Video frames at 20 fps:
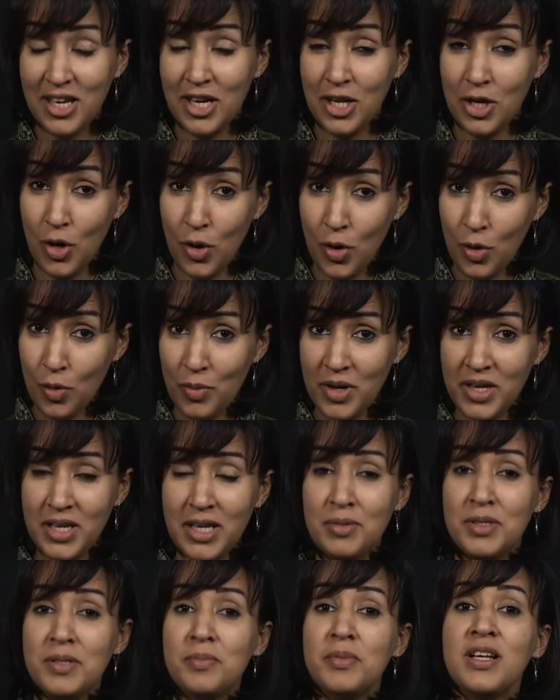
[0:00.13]
Hello, my
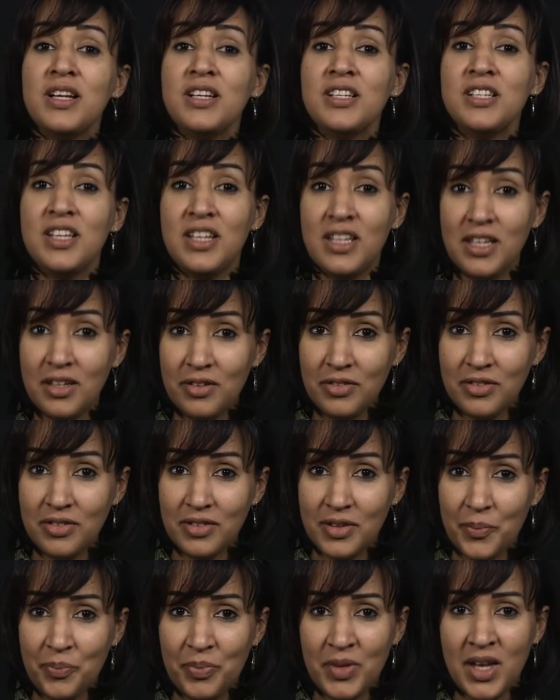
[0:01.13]
name is Manal al-Sharif.
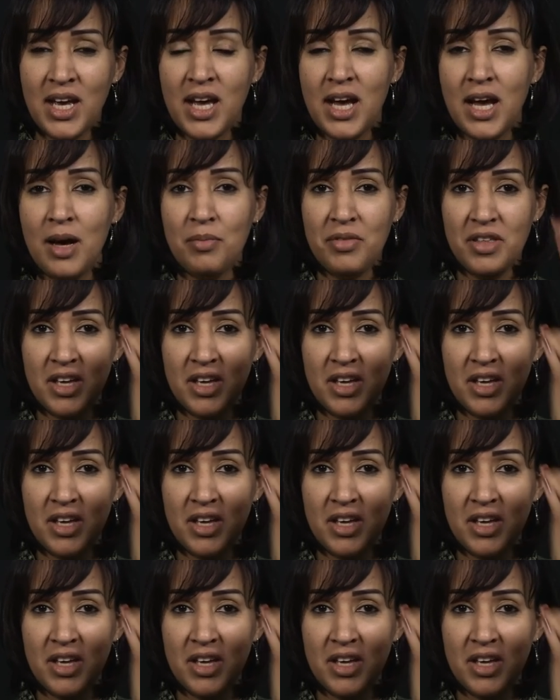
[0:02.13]
I'm